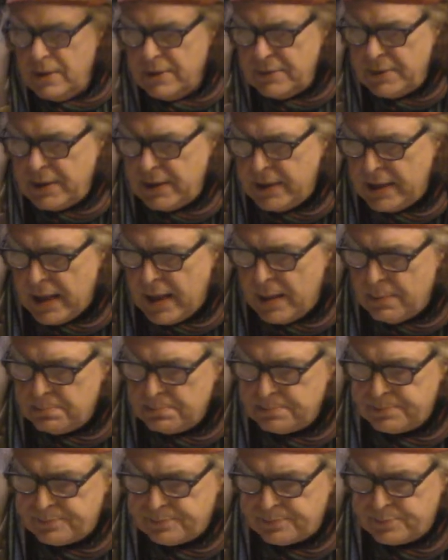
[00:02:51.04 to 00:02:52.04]

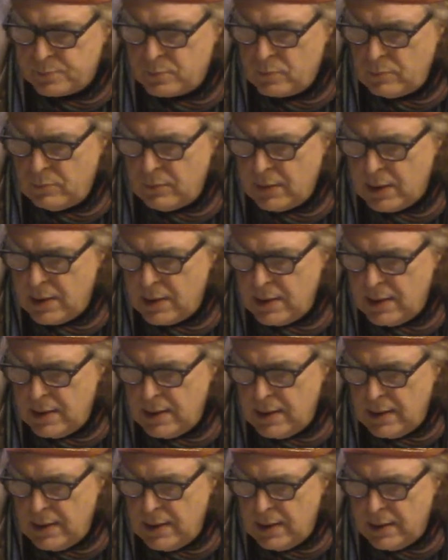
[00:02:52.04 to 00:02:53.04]

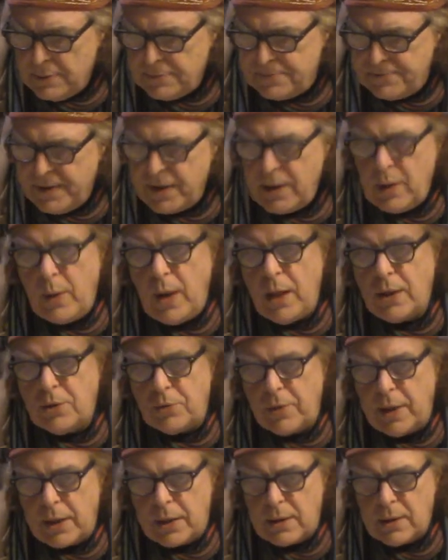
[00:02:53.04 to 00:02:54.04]

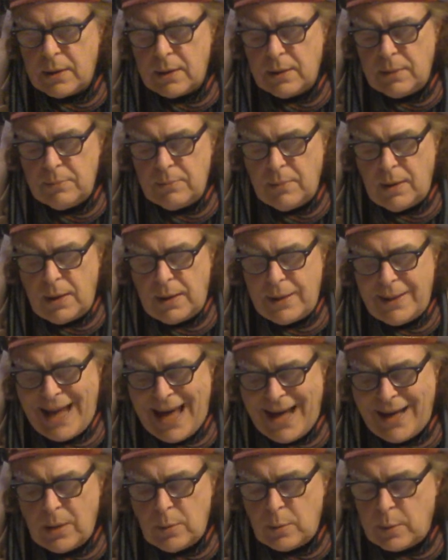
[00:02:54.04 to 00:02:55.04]
Finno-Ugric
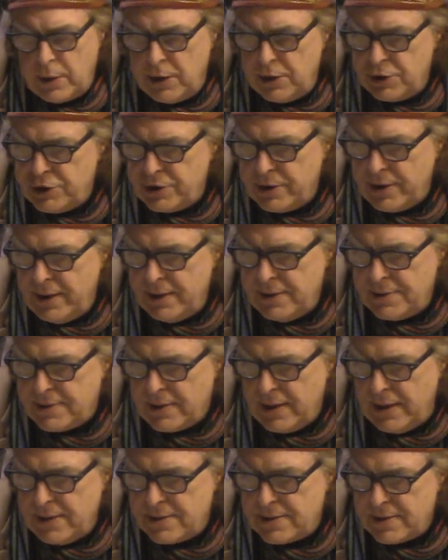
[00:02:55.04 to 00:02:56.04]
language
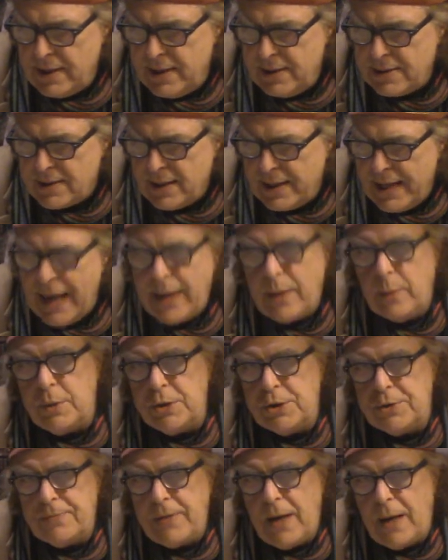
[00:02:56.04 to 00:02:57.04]
is a
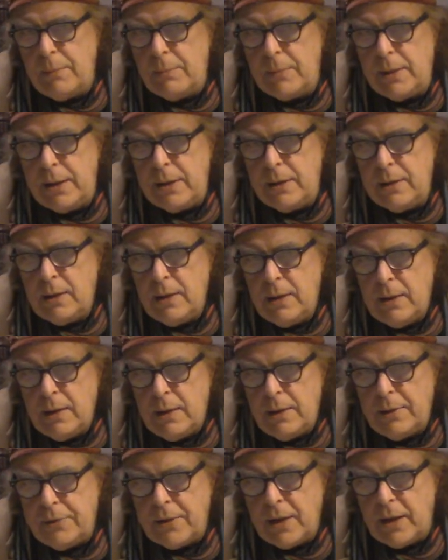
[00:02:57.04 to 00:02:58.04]
language family
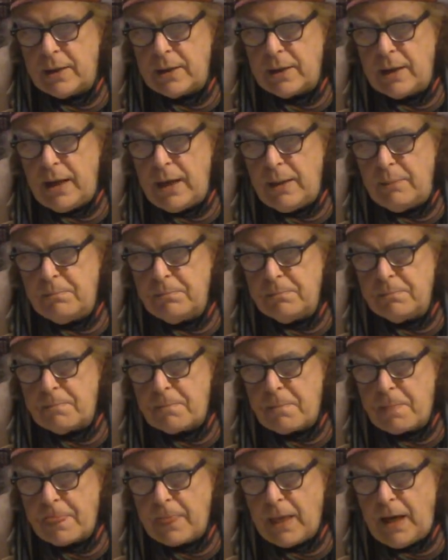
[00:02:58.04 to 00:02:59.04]
that
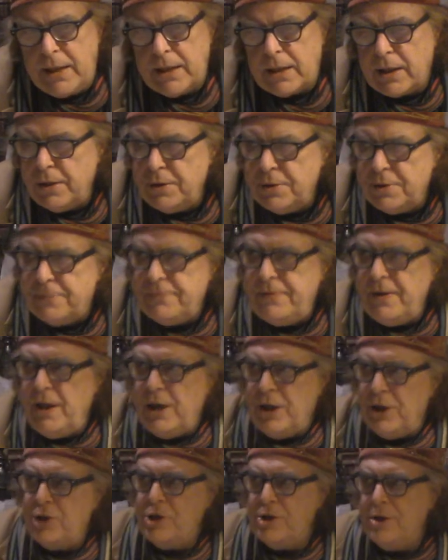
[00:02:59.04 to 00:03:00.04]
includes
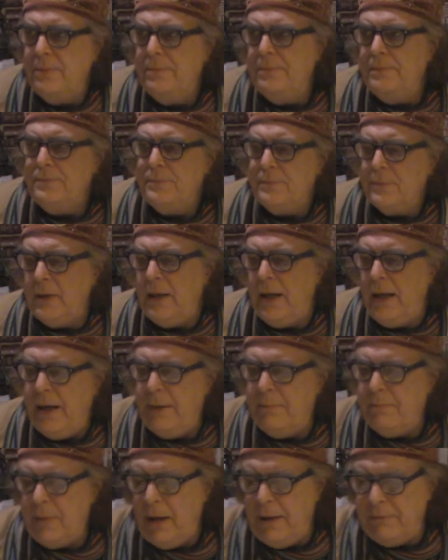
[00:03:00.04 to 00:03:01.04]
Finnish.
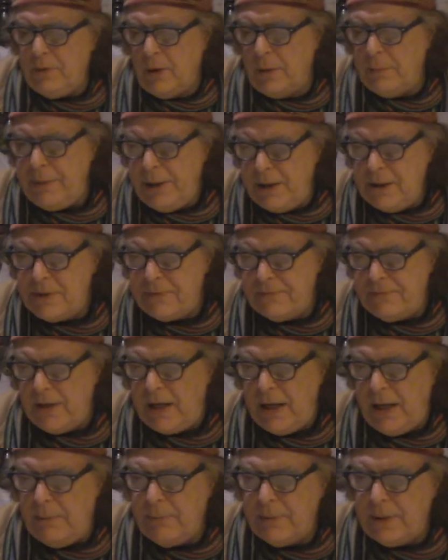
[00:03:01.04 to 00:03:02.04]
I've not been to
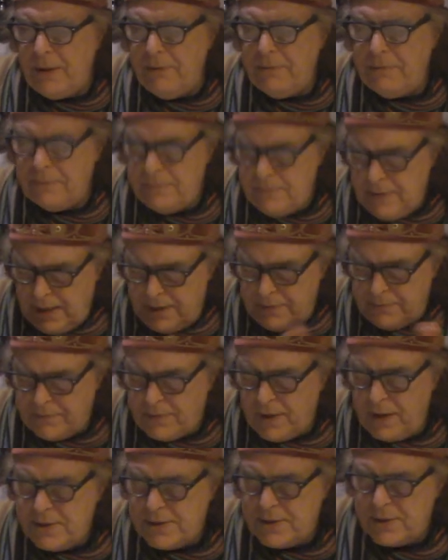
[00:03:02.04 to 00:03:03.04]
Finland, but I've had
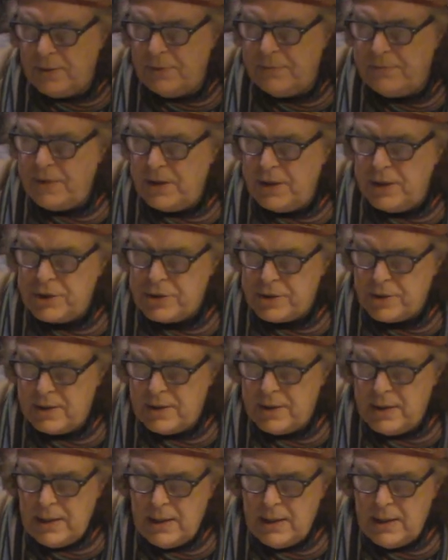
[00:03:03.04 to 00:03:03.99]
friends who are Finnish, and